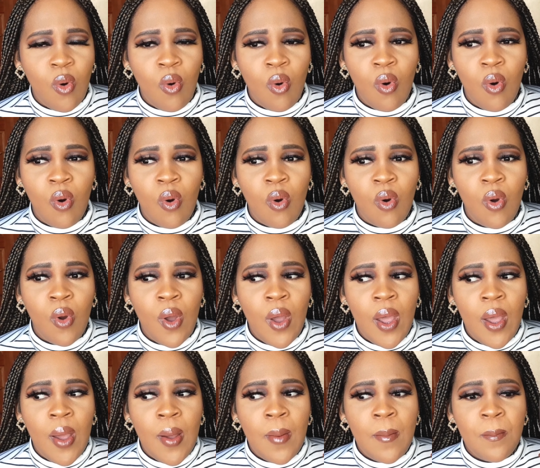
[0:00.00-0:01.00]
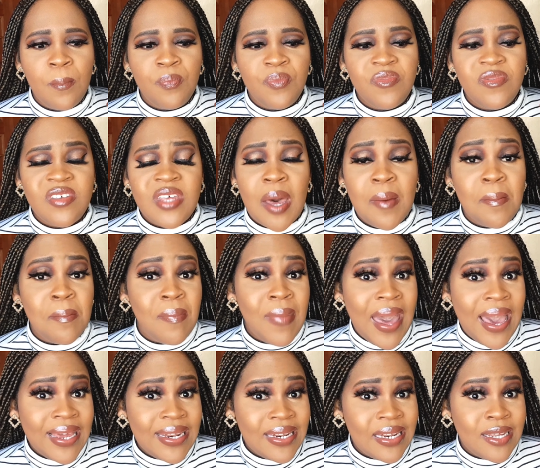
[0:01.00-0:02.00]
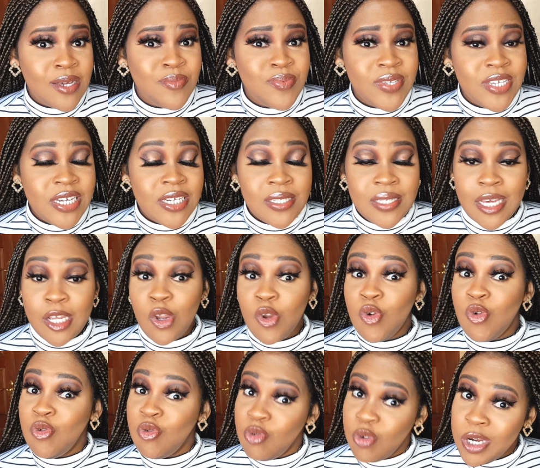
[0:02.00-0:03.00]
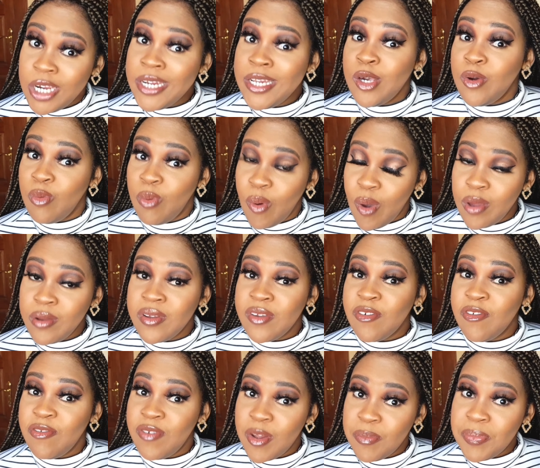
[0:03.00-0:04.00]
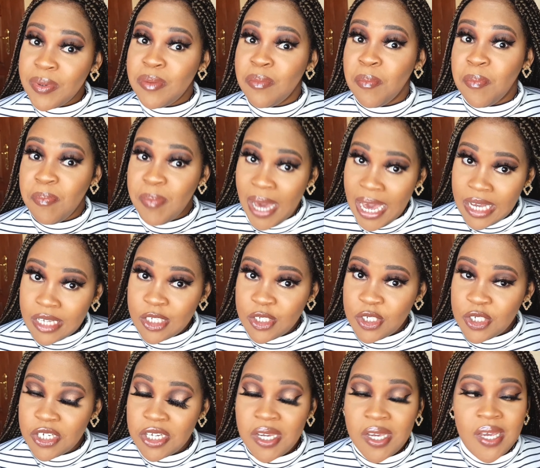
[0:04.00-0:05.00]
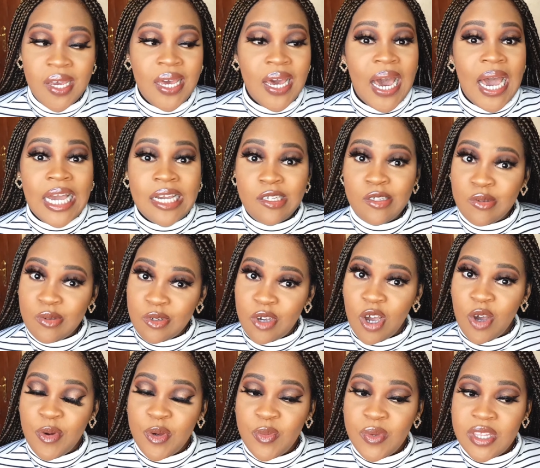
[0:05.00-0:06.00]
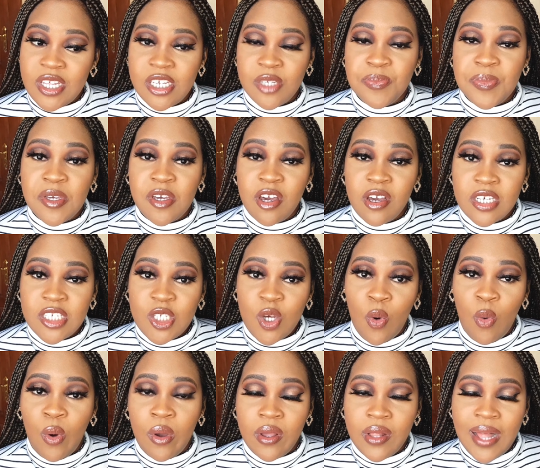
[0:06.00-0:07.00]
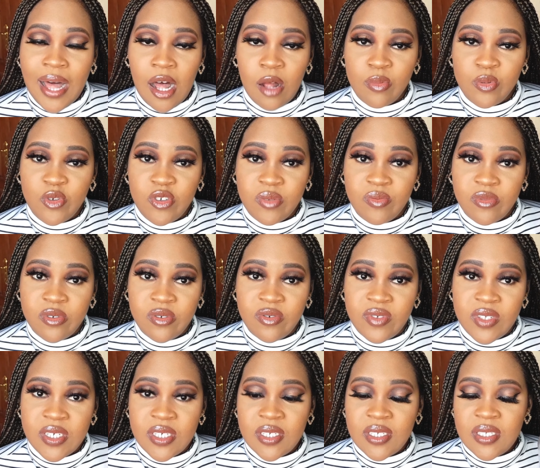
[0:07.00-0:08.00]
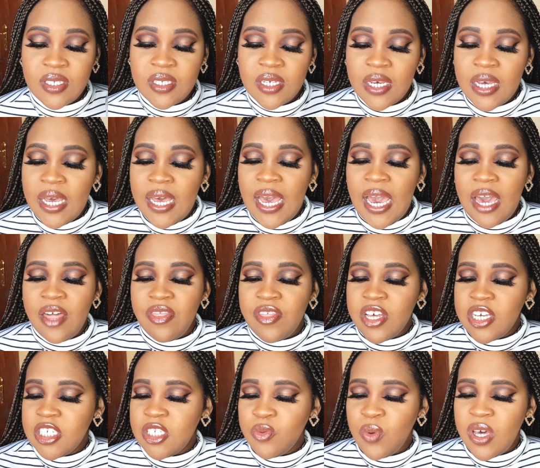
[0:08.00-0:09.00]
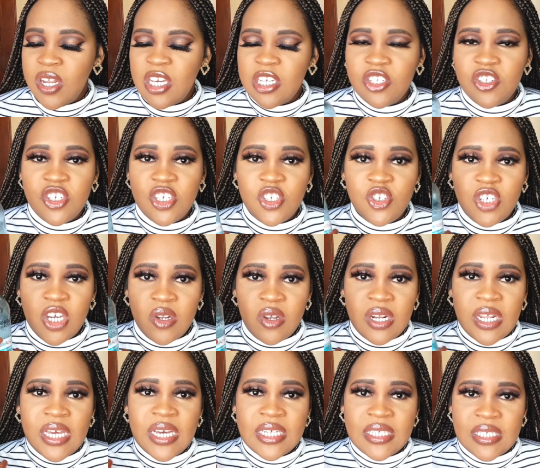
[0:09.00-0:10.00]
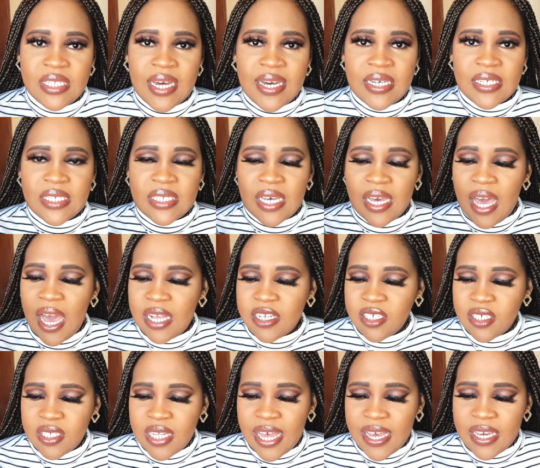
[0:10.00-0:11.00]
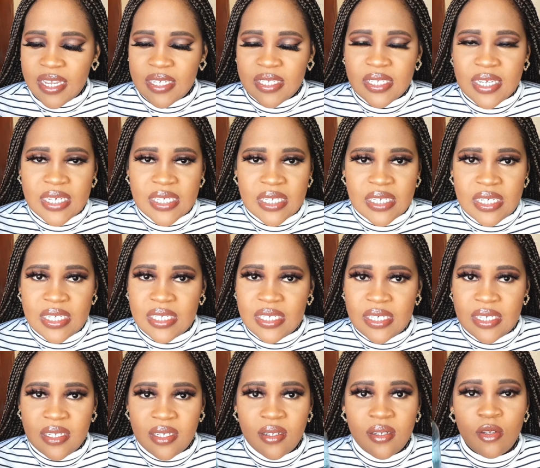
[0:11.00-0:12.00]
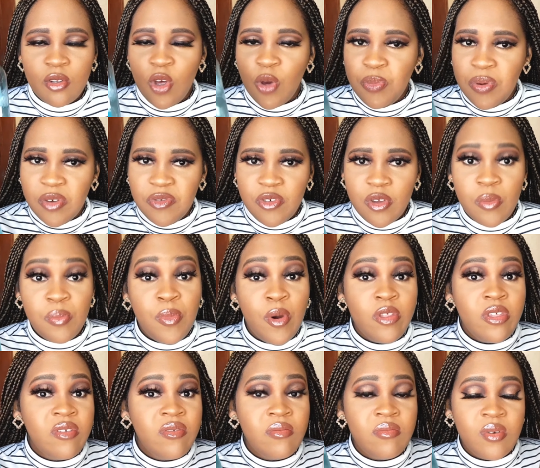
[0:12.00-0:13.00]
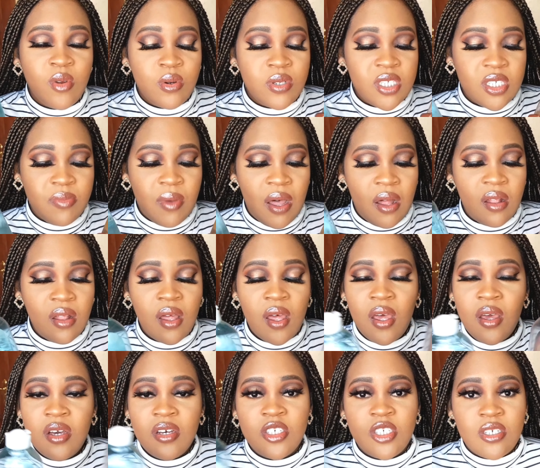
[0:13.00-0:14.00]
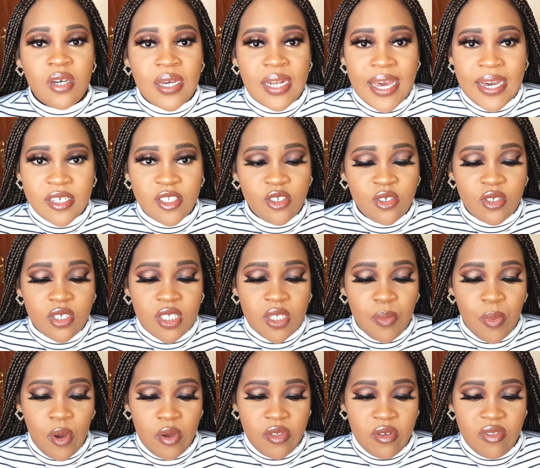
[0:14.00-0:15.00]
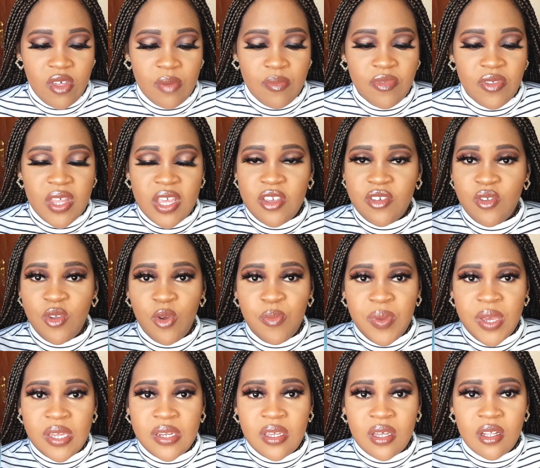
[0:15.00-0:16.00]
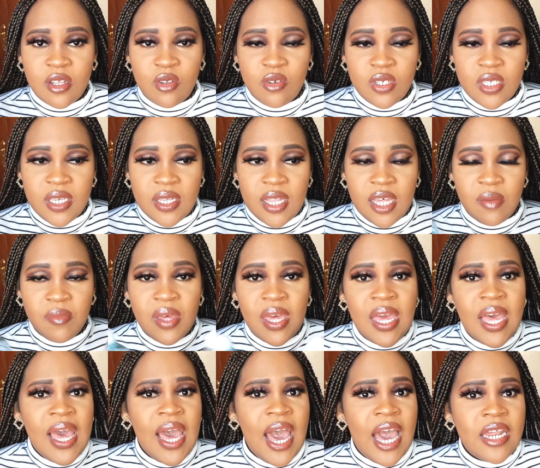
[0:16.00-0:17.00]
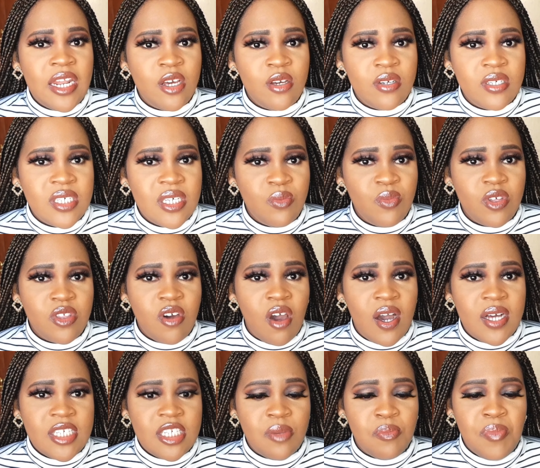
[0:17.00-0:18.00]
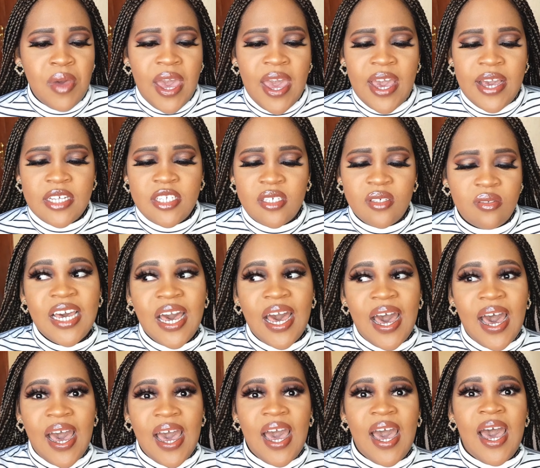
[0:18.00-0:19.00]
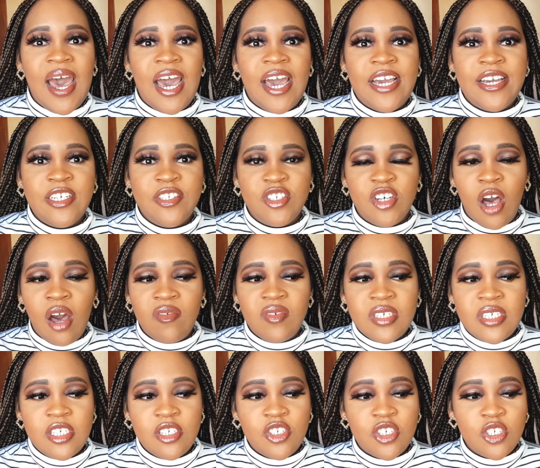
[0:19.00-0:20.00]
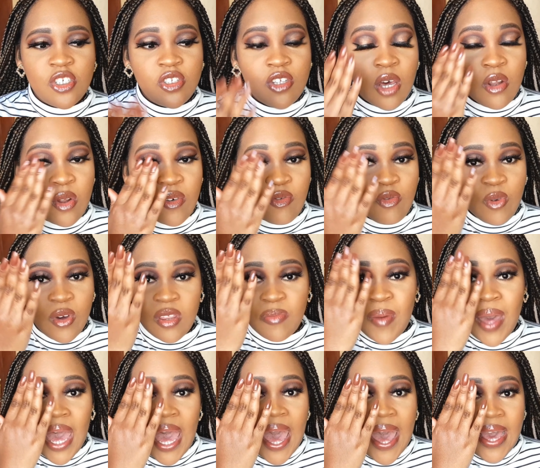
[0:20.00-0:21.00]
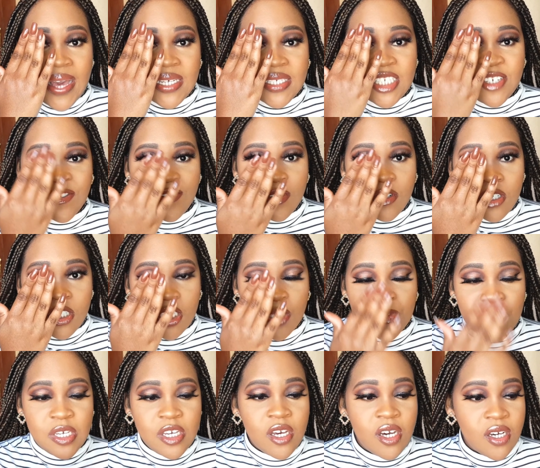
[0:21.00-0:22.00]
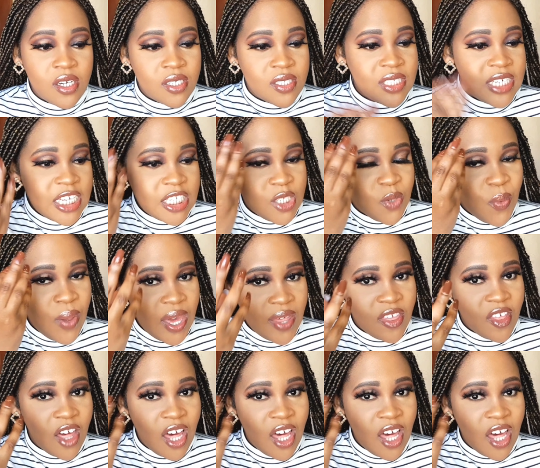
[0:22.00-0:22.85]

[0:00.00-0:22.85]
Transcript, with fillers: or some matte lipsticks that really won't flip and budge I, you go in with this because the oil helps remove this. And this one is just genuinely, it's nicer. I just like it. It's nice and easy. No perfume. Both of them don't smell. So I like to use the both of them. There's no big deal in using them. And I use them with cotton pads. I obviously just start off with my eyes first because that's where